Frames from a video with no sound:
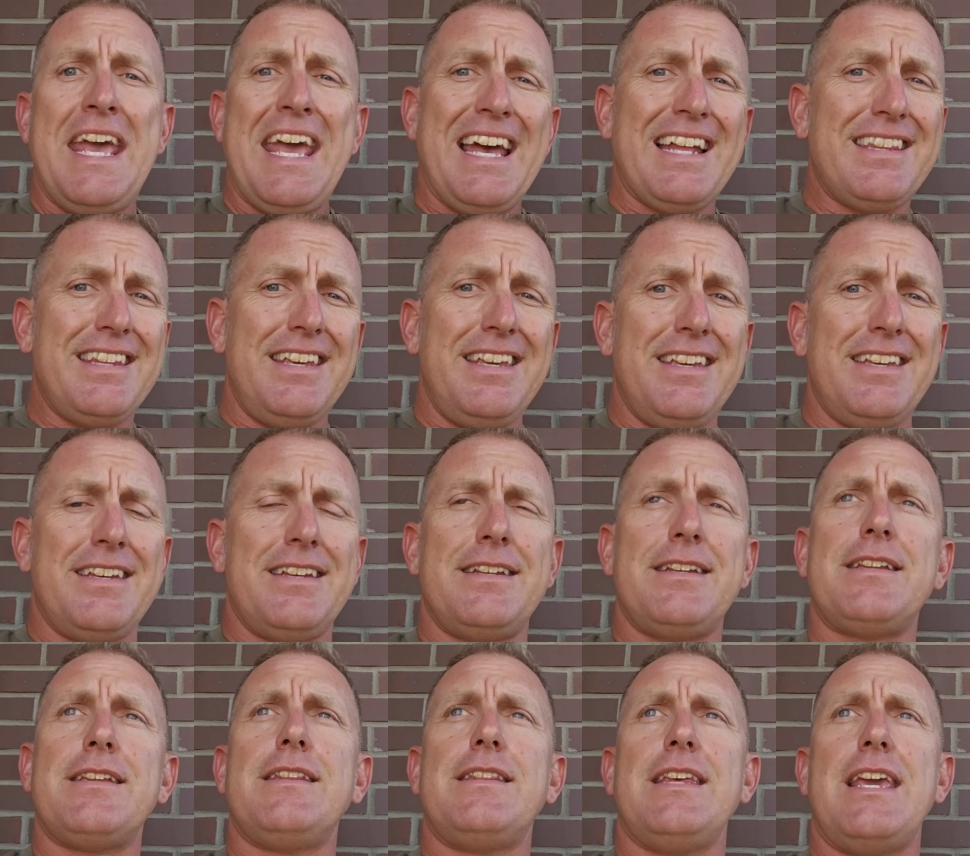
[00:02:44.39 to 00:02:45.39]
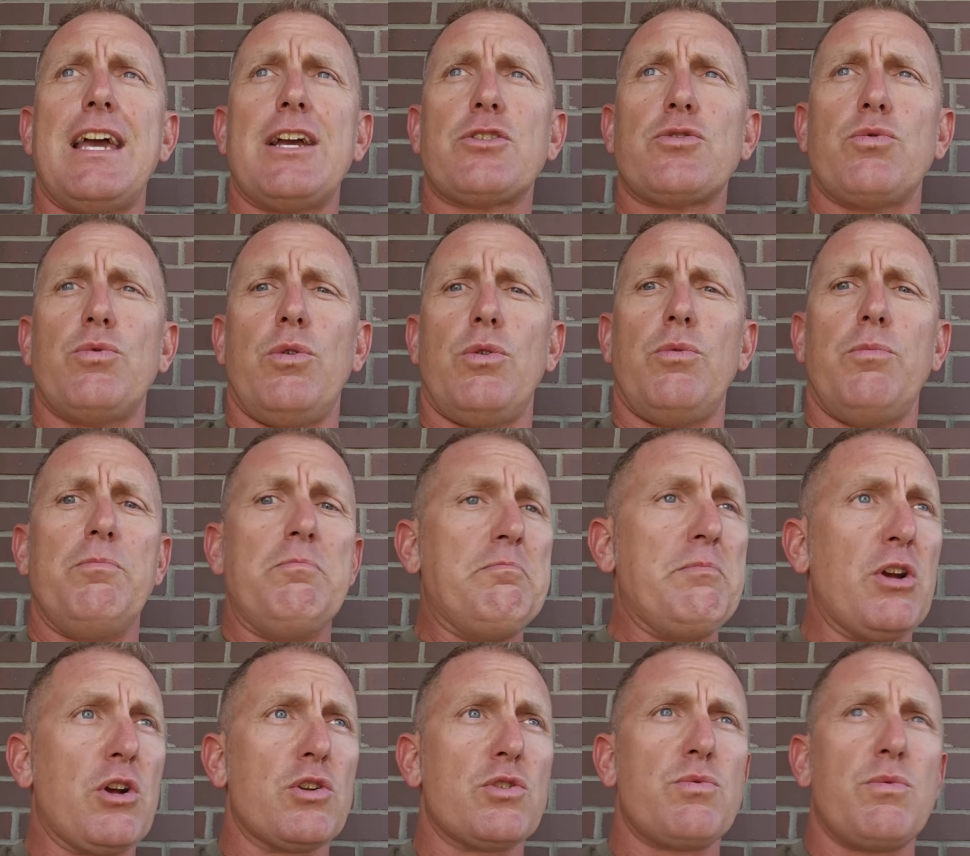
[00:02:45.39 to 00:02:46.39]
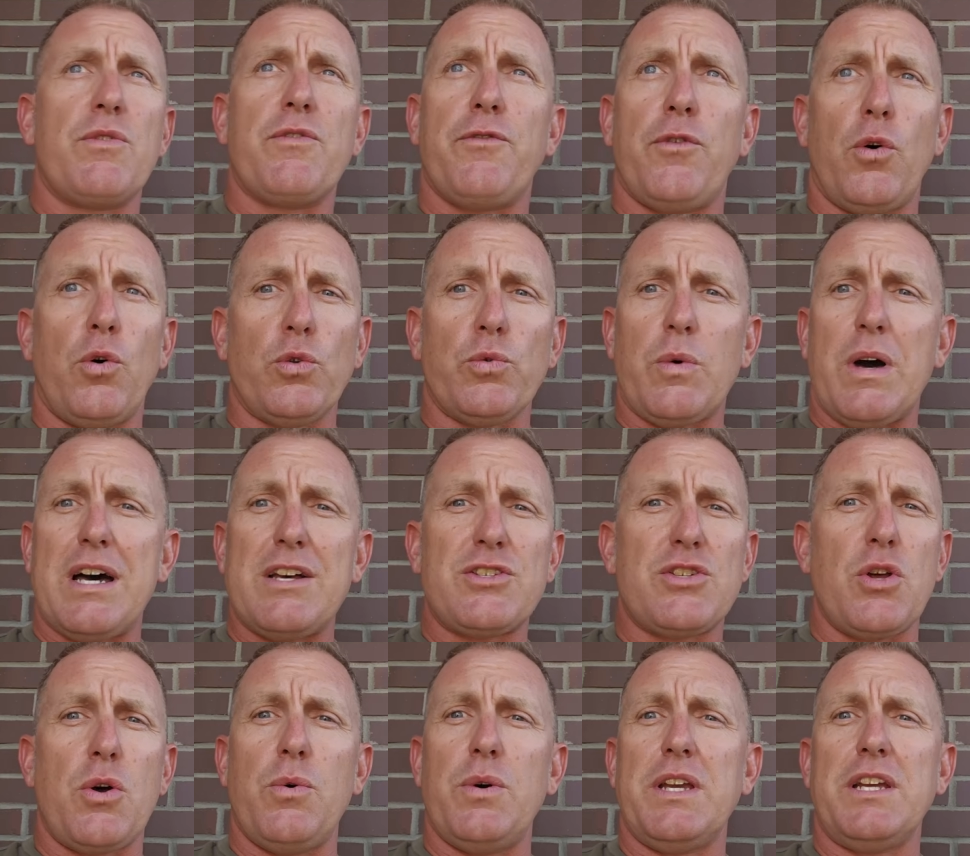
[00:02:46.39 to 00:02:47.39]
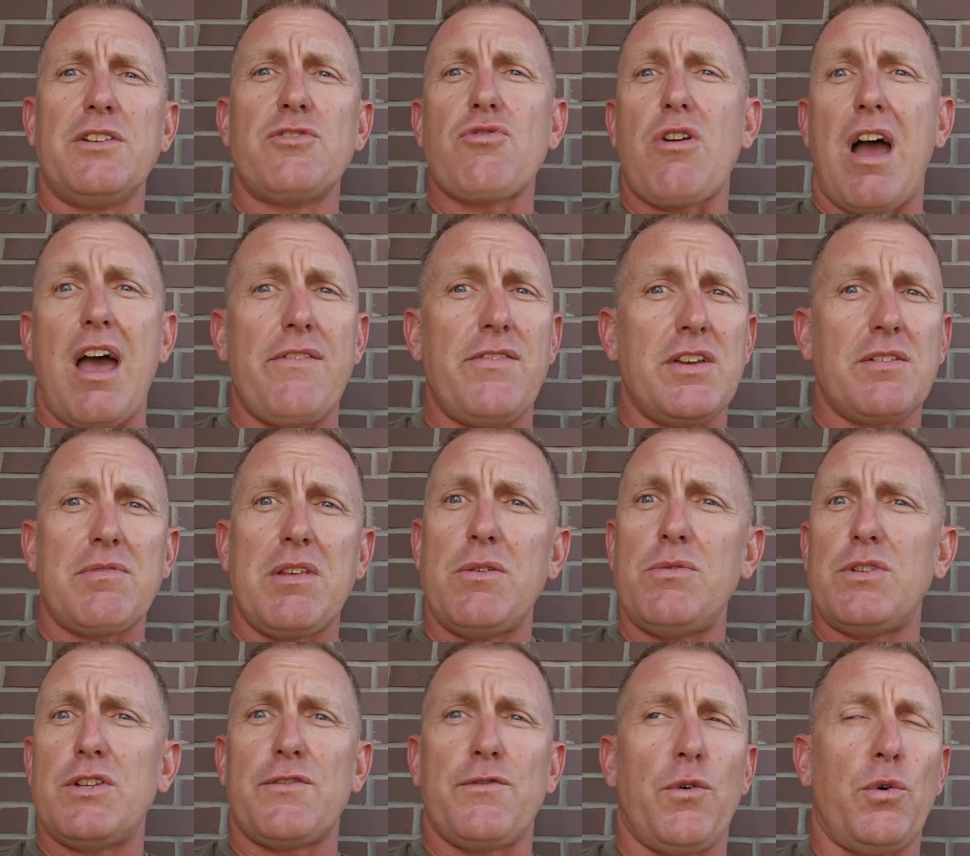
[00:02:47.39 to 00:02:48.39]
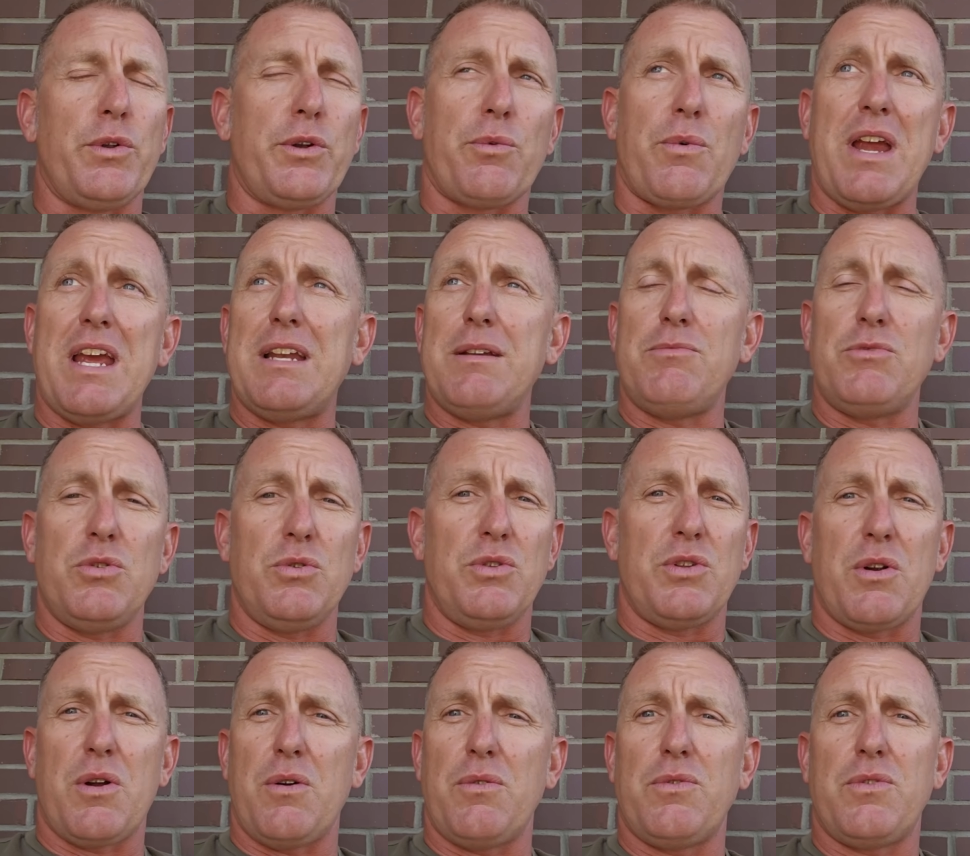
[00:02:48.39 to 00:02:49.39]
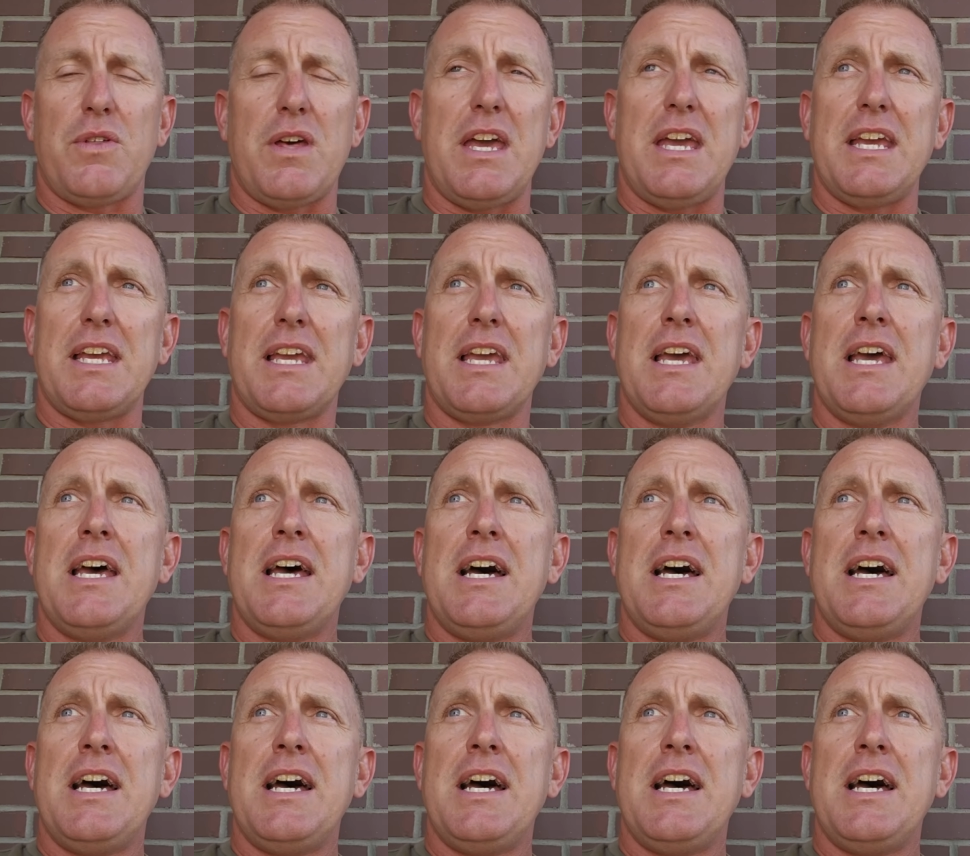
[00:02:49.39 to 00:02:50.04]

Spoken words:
At the end, the actual mirrors would fold while I was towing, driving. They would just fold at random, do their own thing.